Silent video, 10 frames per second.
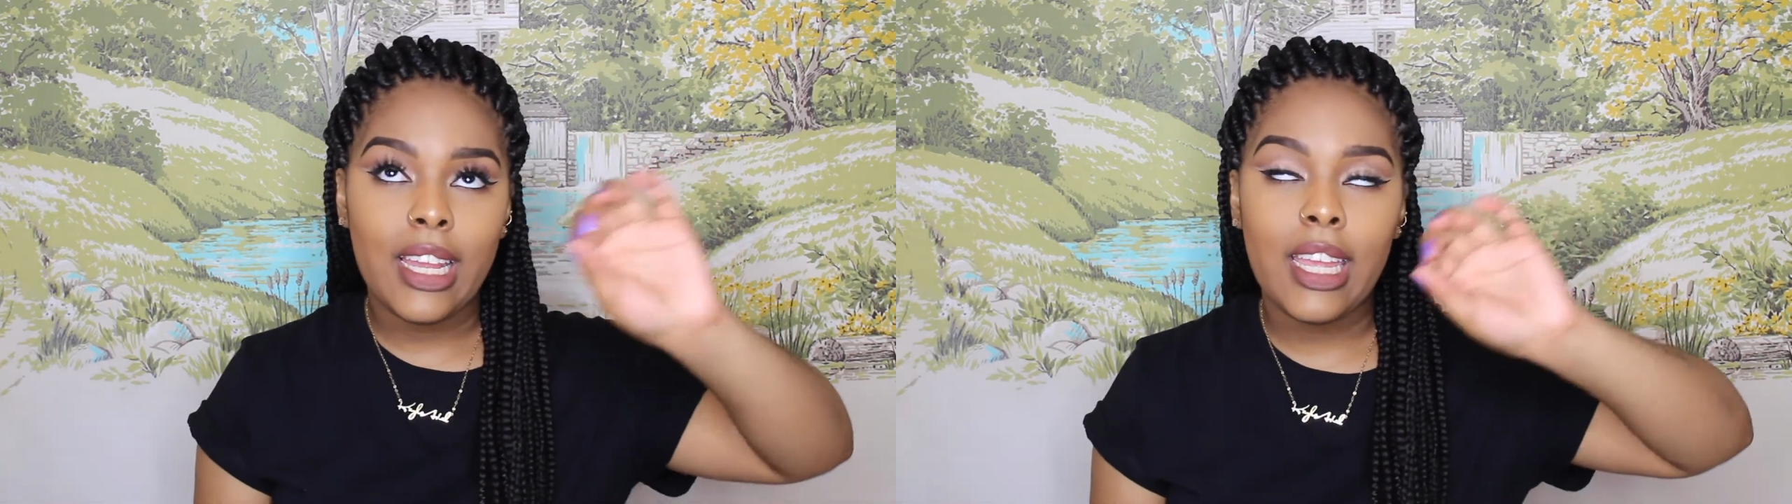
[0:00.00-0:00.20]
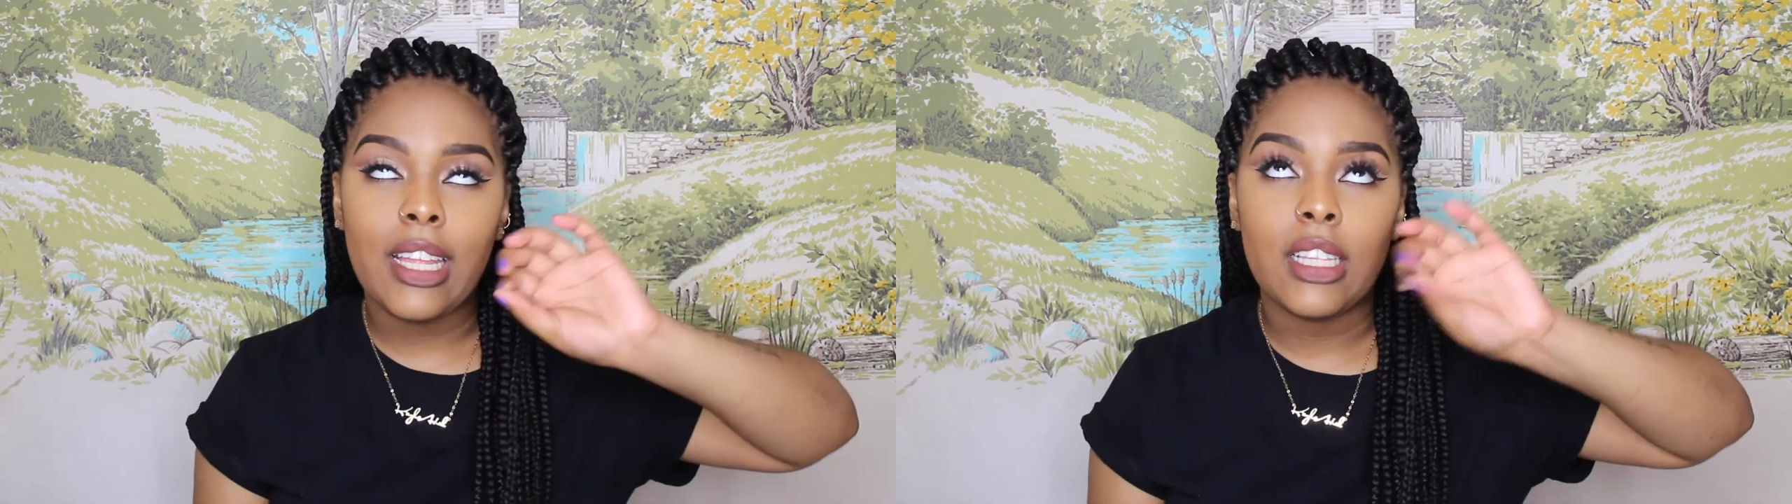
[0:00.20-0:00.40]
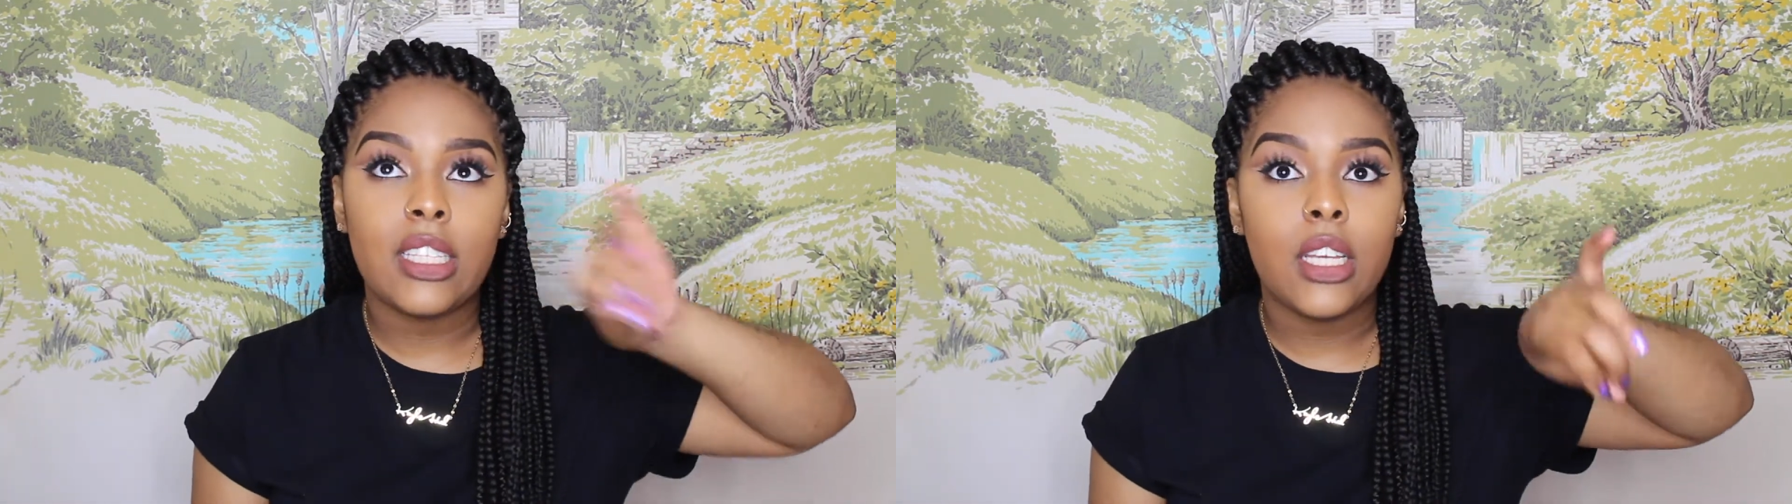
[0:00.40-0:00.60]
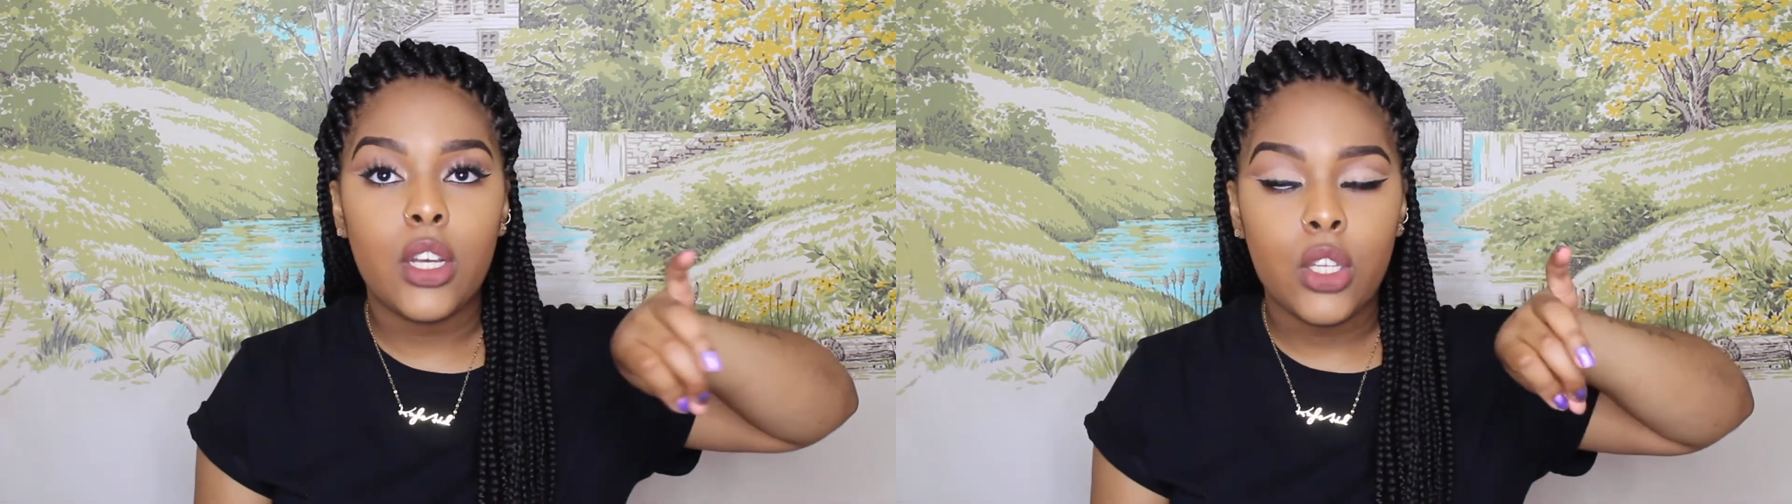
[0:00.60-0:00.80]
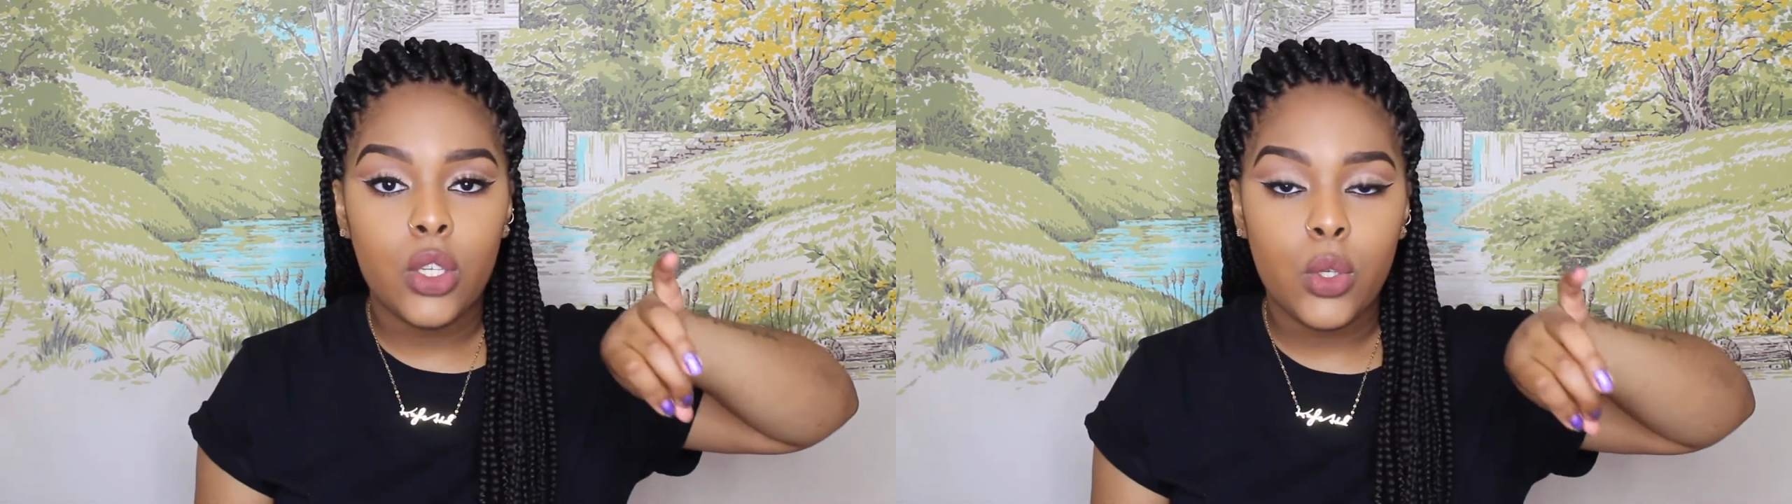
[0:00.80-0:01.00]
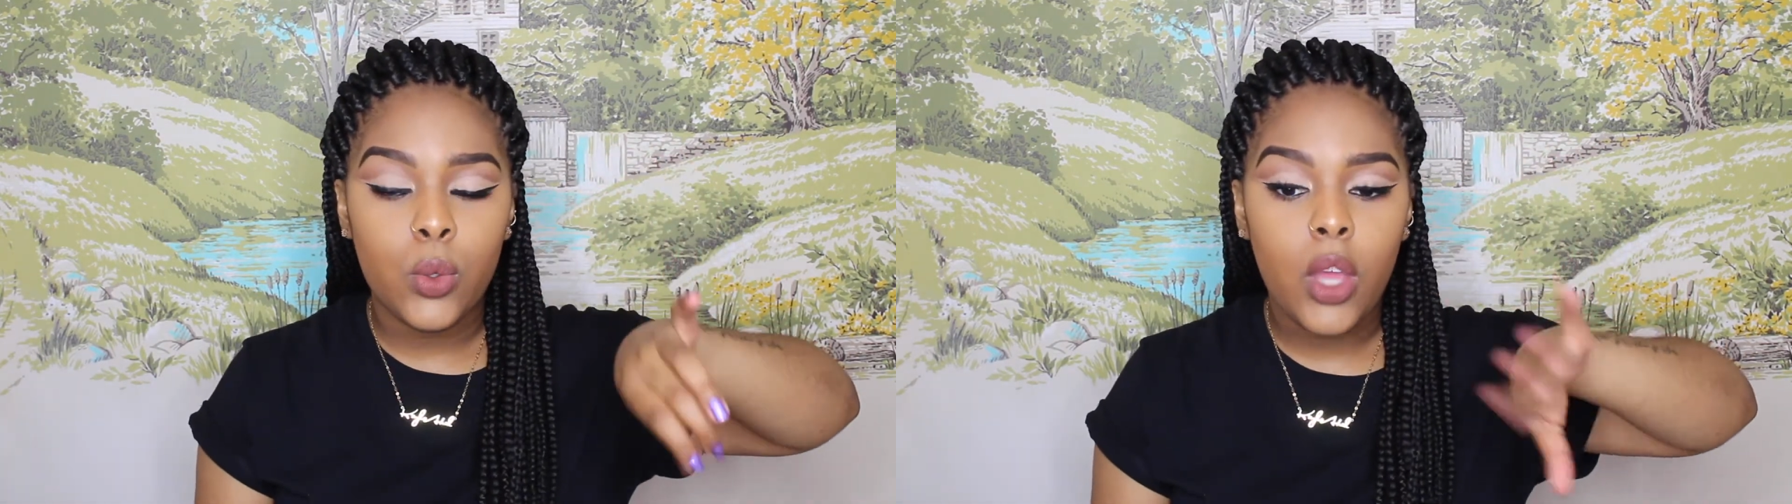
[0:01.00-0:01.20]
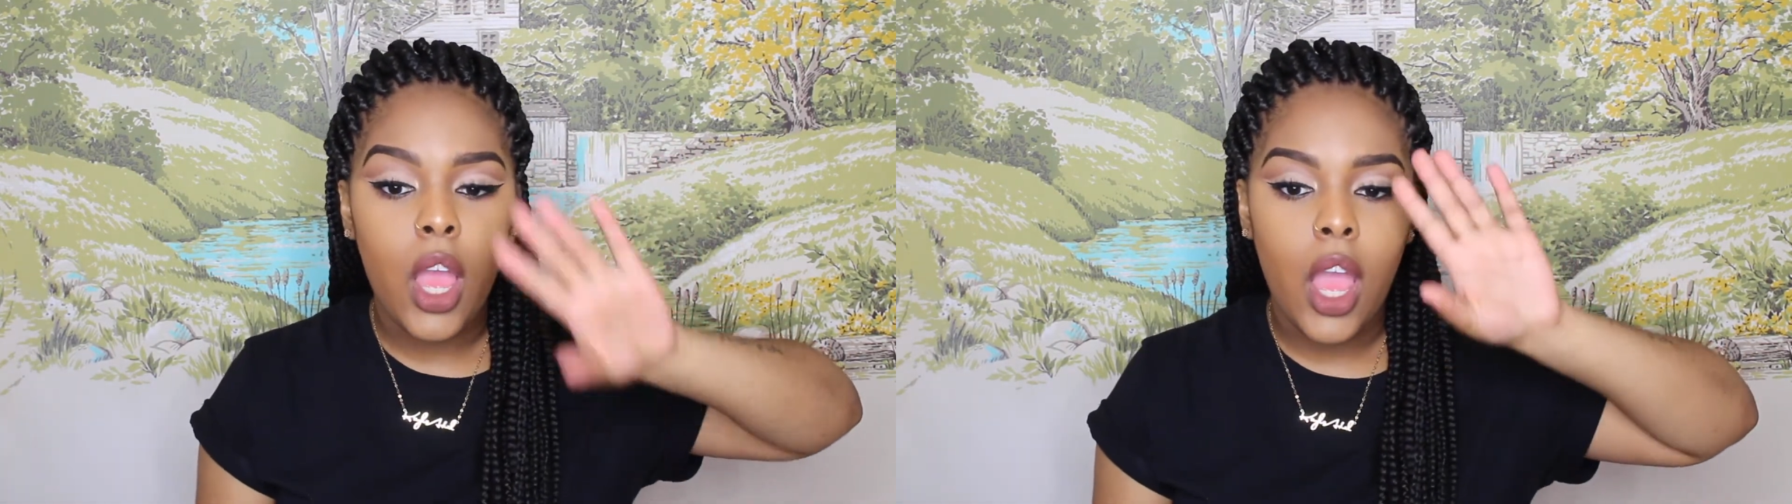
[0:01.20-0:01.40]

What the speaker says: I can't tell you